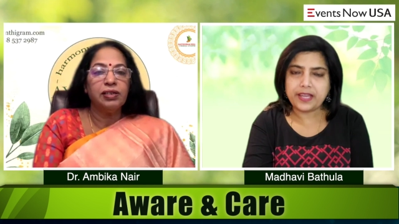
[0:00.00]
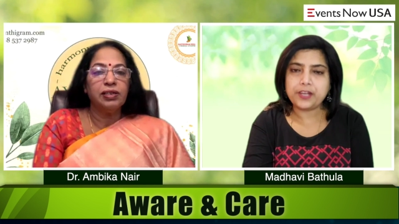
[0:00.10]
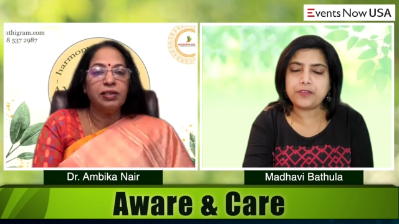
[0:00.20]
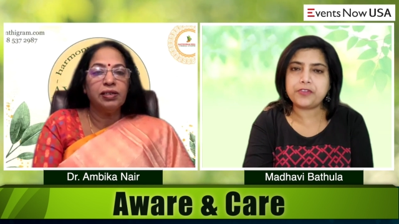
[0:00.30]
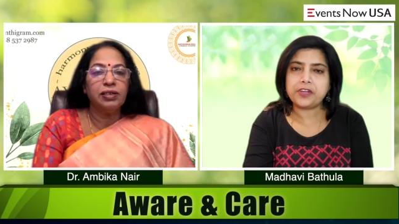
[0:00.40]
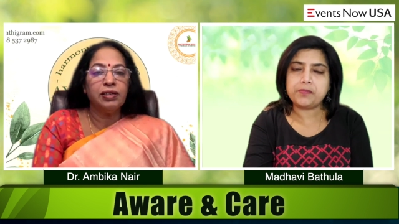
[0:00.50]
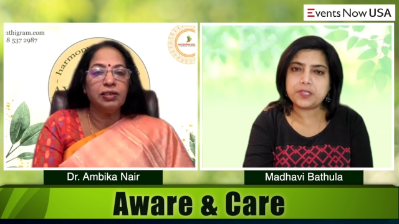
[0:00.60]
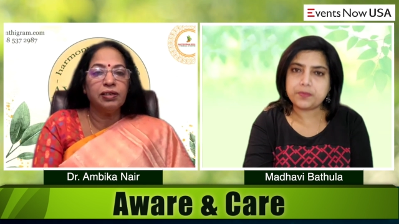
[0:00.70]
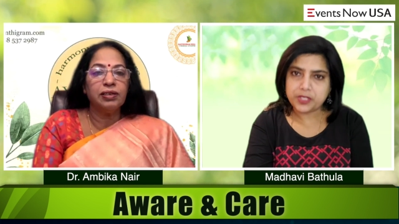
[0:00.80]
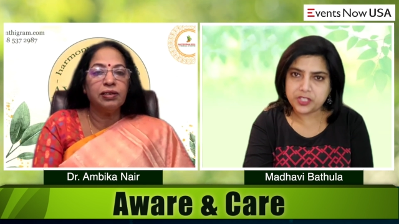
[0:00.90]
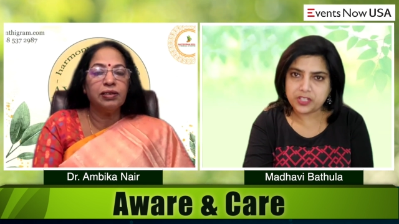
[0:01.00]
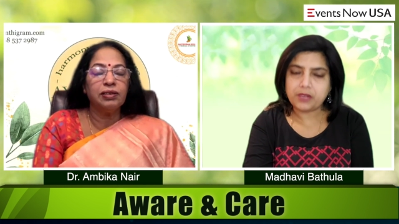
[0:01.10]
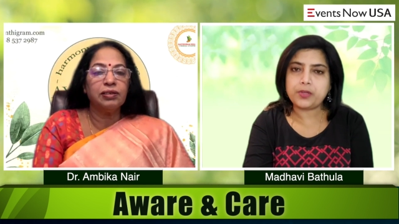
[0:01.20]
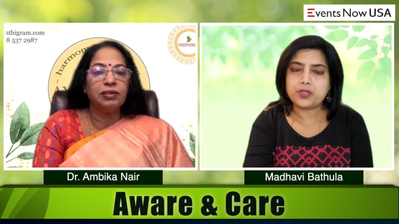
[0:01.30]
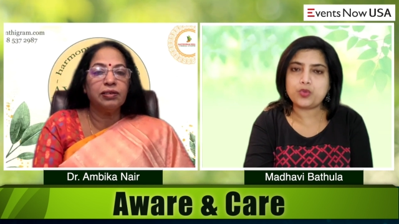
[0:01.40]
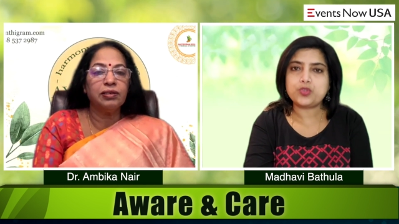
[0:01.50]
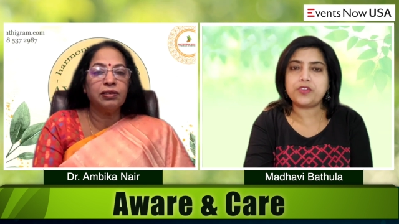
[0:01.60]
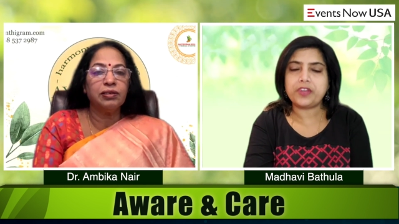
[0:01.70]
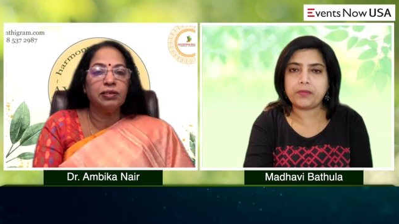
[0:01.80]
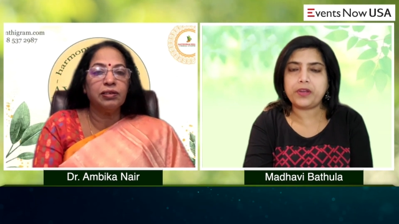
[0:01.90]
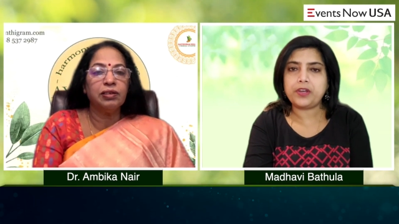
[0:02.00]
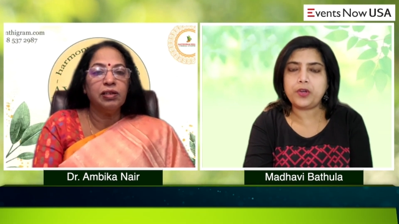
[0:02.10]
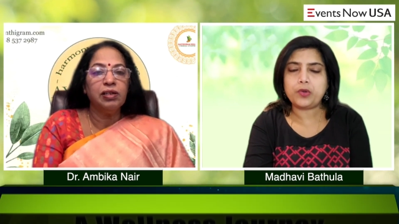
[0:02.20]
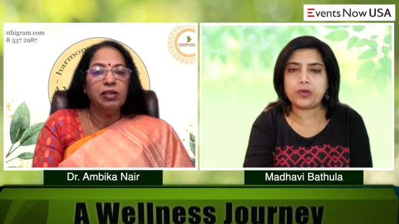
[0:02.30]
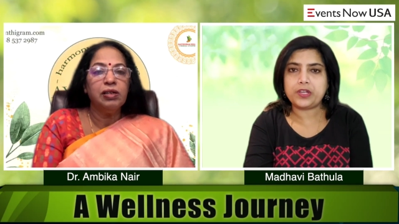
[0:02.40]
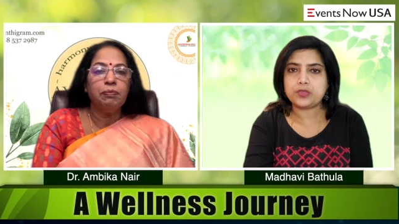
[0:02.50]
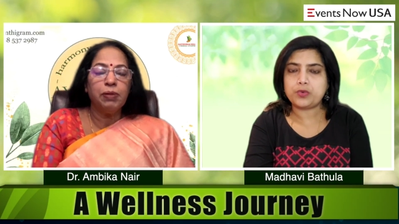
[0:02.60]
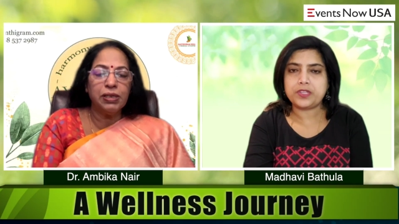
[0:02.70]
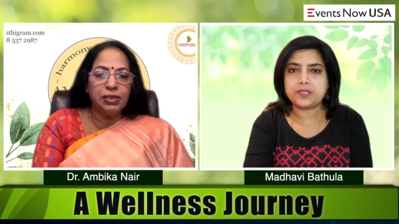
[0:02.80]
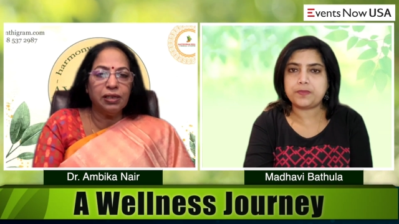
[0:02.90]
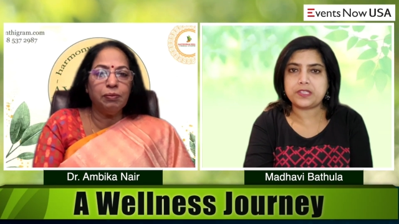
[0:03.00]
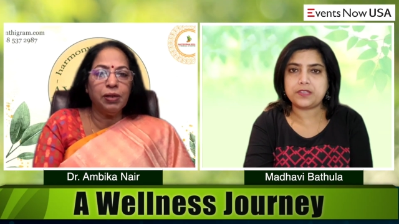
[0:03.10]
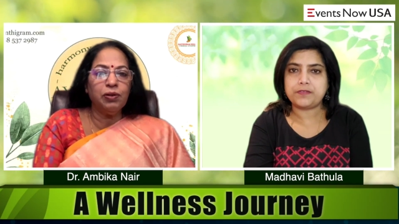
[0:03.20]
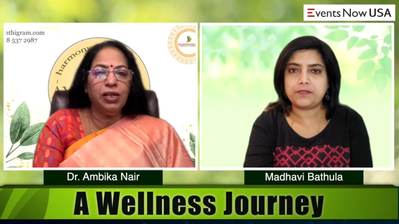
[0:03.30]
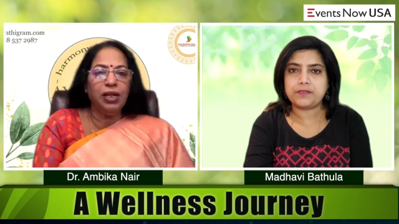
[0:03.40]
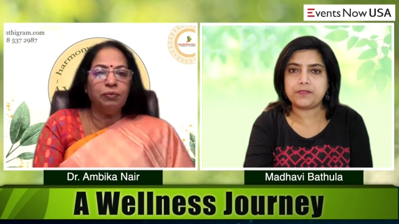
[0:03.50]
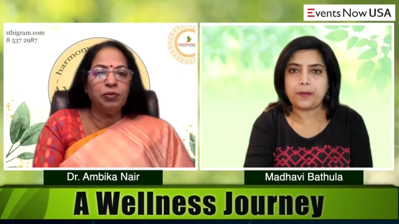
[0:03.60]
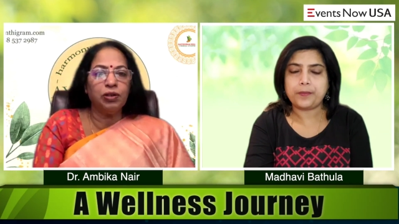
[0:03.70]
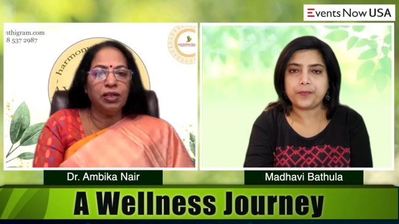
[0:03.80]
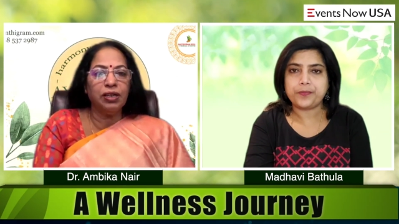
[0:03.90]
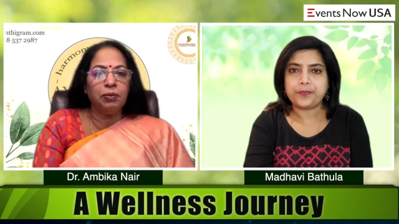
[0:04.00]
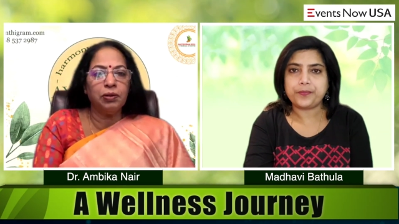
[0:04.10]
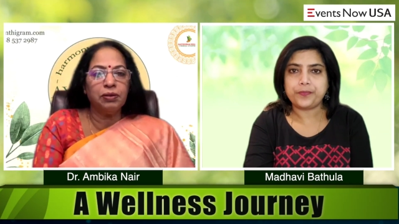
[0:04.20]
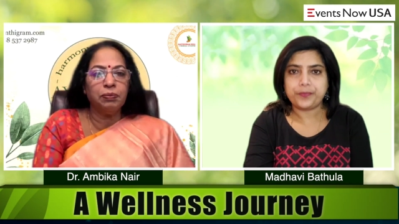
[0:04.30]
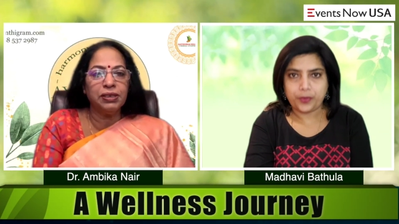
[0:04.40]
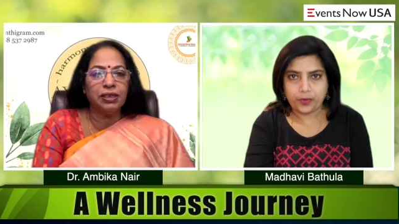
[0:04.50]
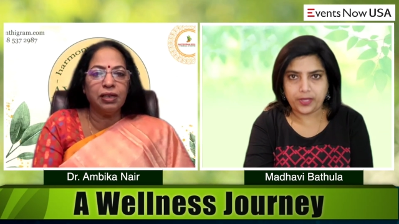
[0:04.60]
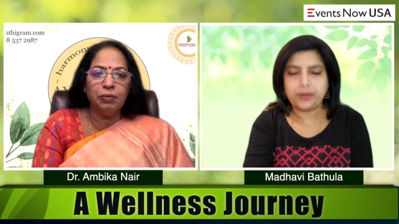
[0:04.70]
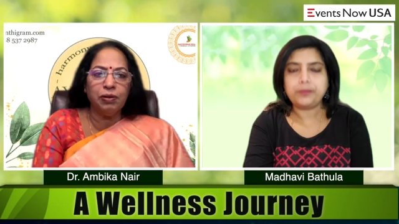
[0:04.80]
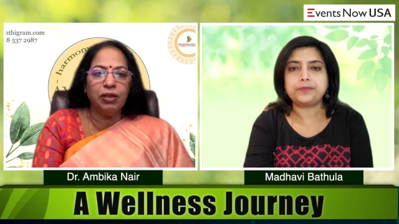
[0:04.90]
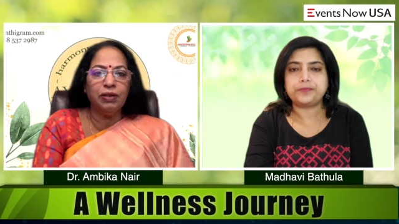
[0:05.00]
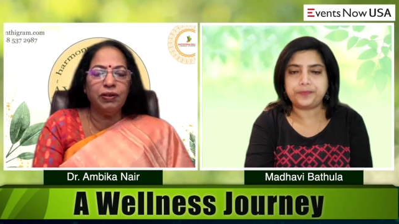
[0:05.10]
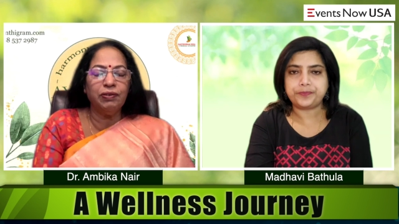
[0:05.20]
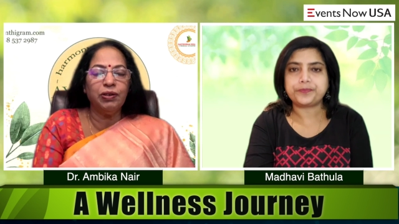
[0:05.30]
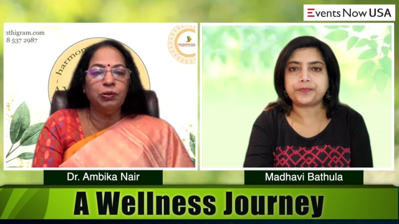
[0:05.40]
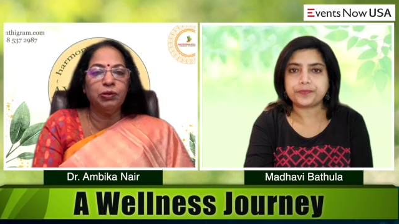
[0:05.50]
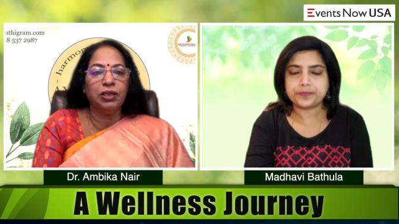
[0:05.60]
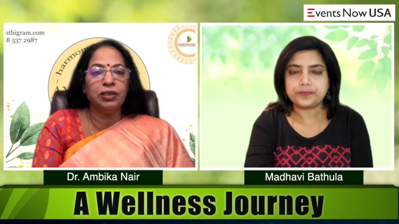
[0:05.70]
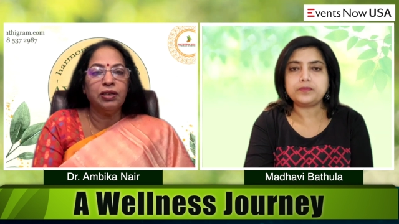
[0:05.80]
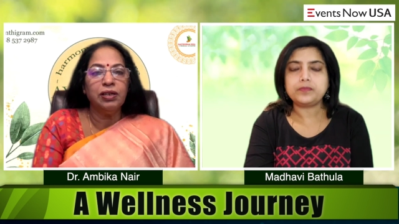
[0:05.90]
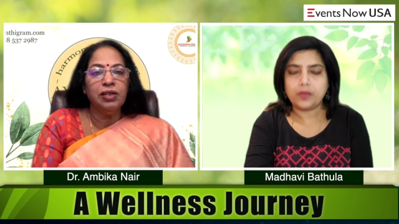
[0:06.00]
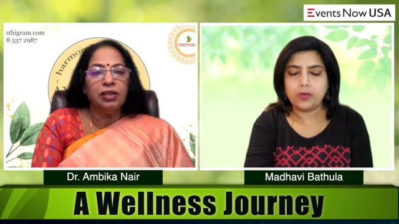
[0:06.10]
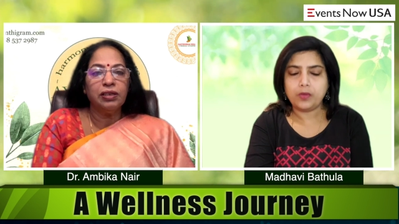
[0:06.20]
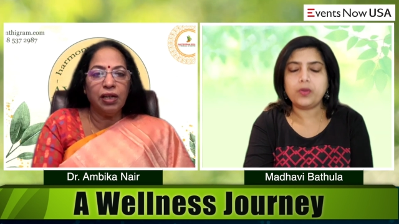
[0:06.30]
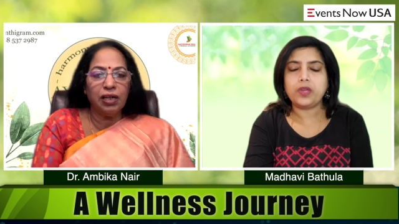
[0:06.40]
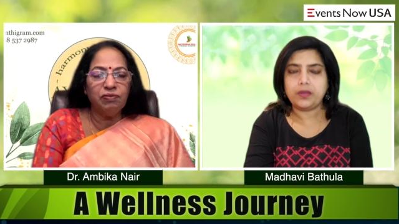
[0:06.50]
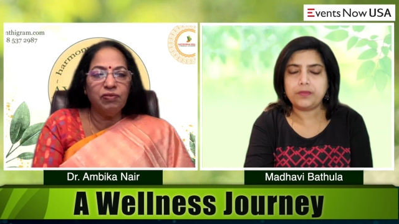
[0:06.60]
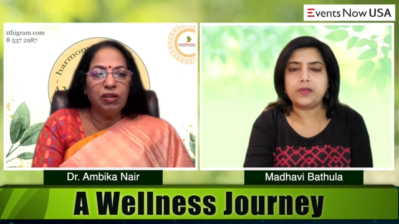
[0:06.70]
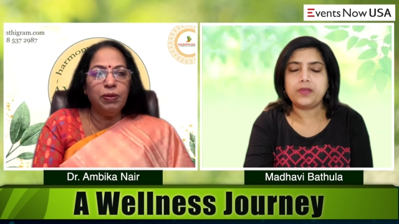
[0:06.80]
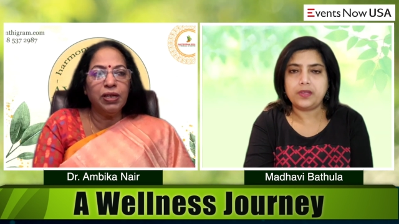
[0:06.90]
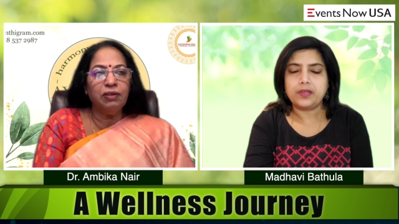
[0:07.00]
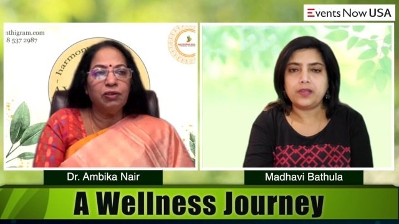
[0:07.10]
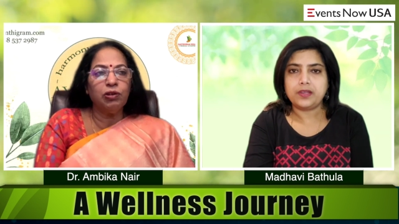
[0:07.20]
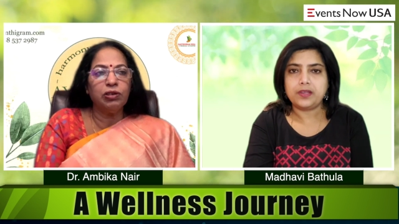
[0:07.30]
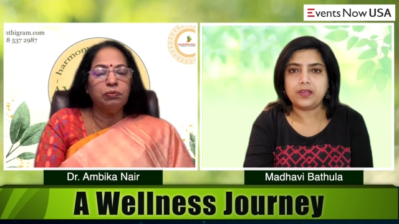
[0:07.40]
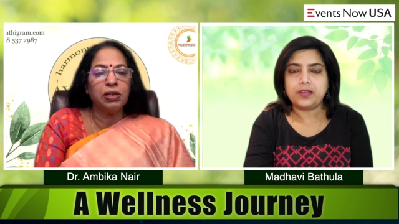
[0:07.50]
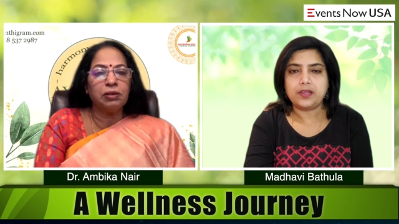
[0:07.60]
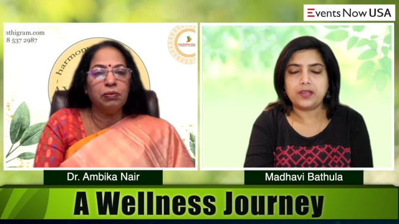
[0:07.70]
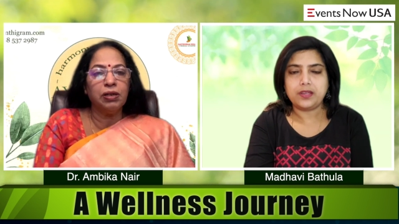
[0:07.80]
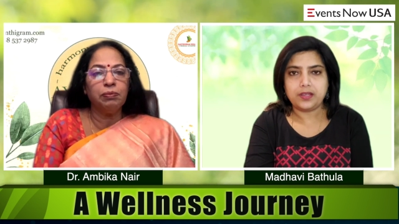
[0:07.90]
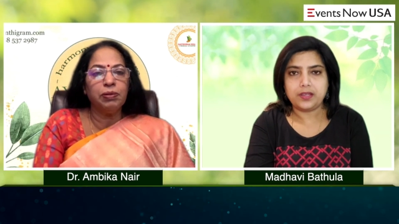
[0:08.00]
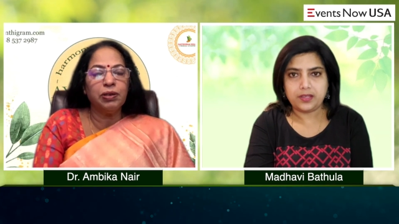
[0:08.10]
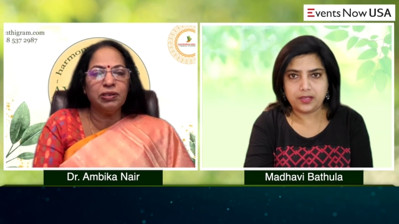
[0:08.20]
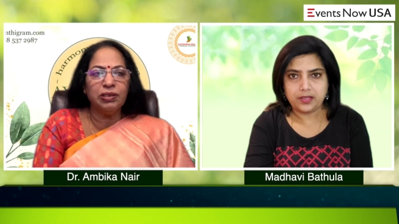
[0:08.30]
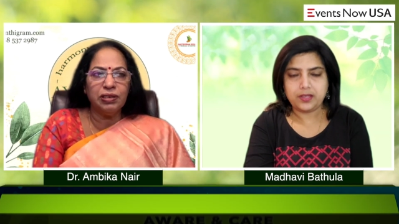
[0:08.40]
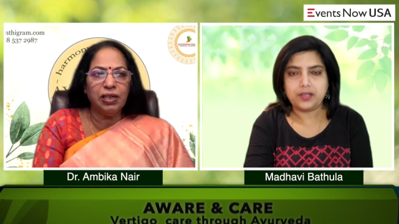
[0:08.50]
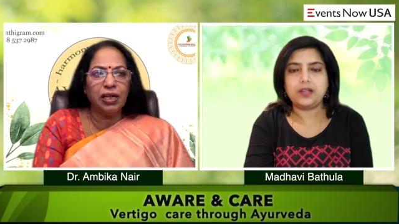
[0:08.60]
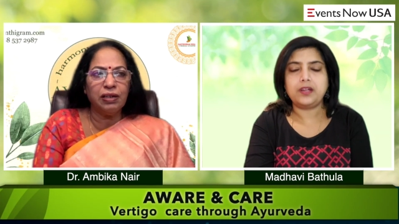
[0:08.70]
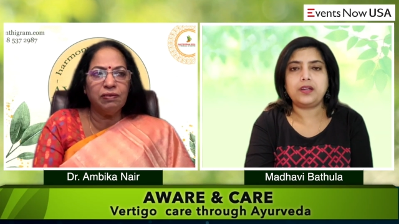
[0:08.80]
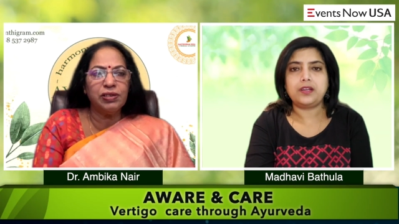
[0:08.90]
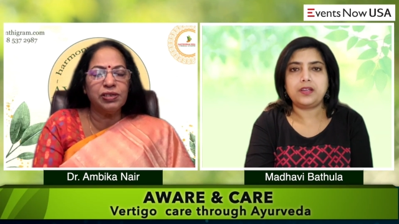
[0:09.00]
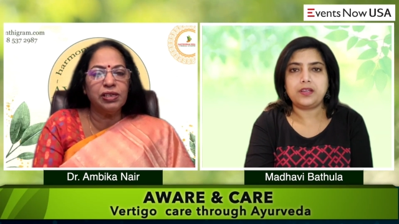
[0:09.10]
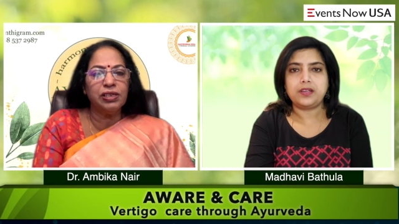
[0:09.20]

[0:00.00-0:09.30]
Speaker 1: of treatments, Panchakarma is also recommended, or it is only Panchakarma specific?
Speaker 2: only. I'm talking about Panchakarma okay. only. We will do that. Okay. Talam will be given on the Brahma because it's an aggravation.